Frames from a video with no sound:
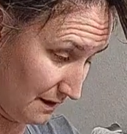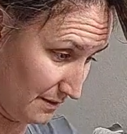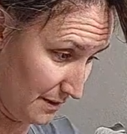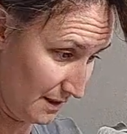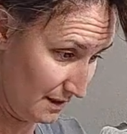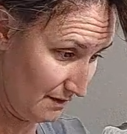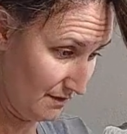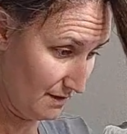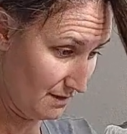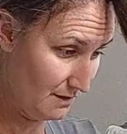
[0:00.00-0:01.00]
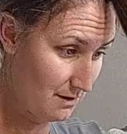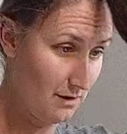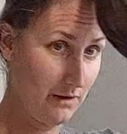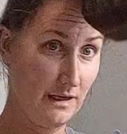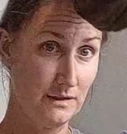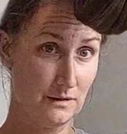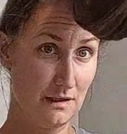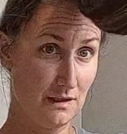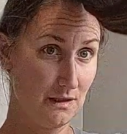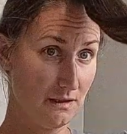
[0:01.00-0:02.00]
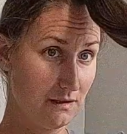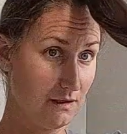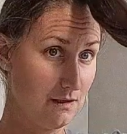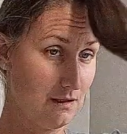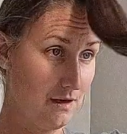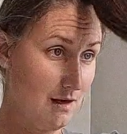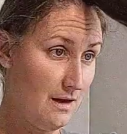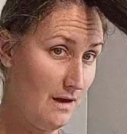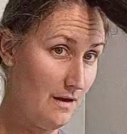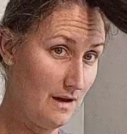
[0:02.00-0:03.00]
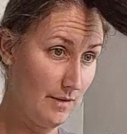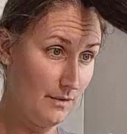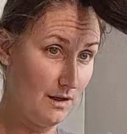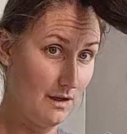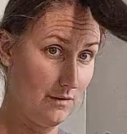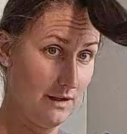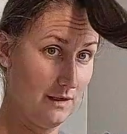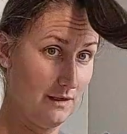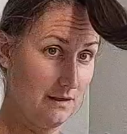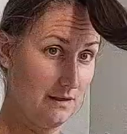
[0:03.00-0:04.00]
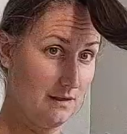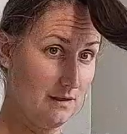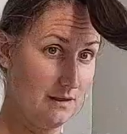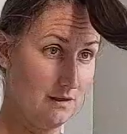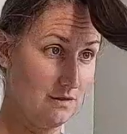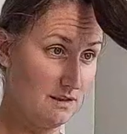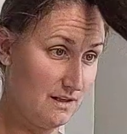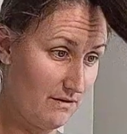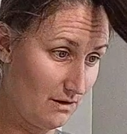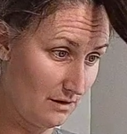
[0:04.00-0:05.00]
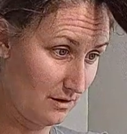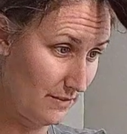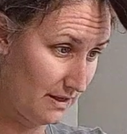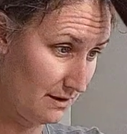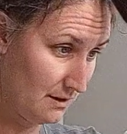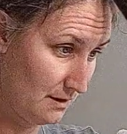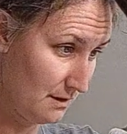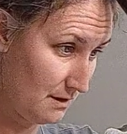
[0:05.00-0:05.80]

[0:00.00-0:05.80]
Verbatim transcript: to make it even. All right, so it's like this. And then I'm gonna go in and just give it a little bit,